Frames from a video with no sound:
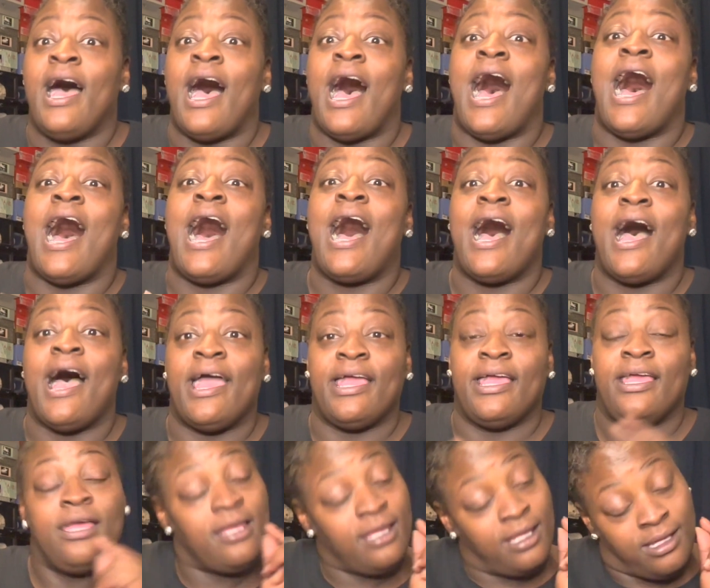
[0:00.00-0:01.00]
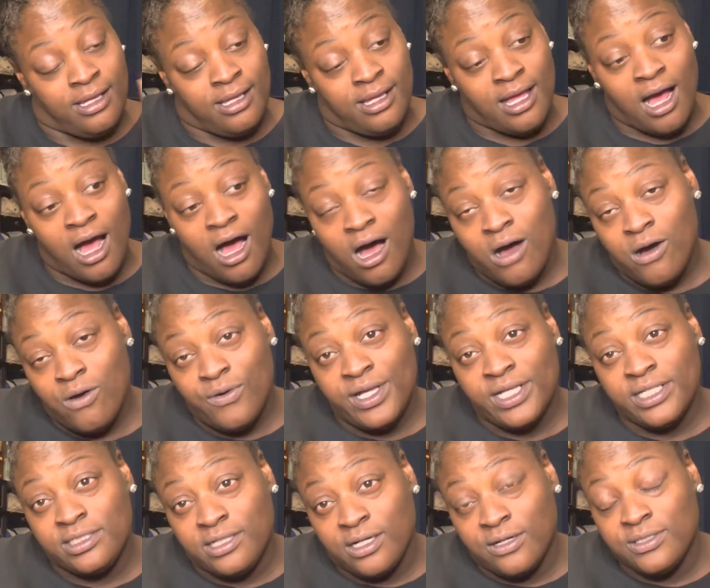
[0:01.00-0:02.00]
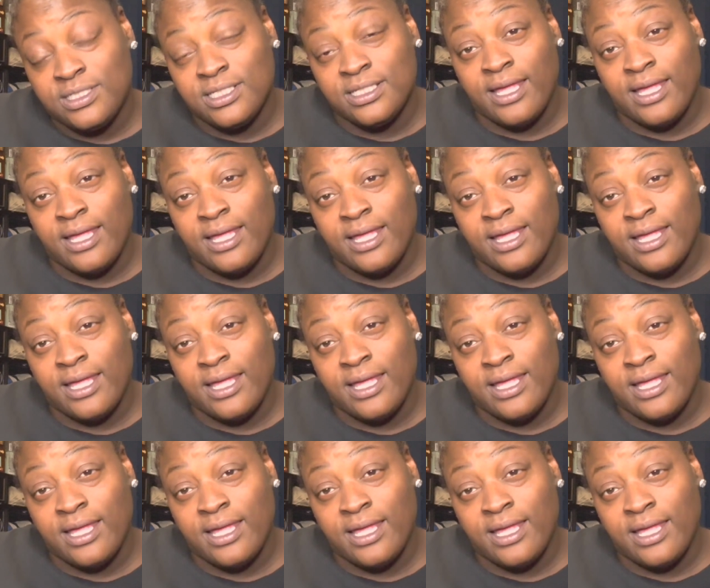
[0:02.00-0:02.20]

I always go to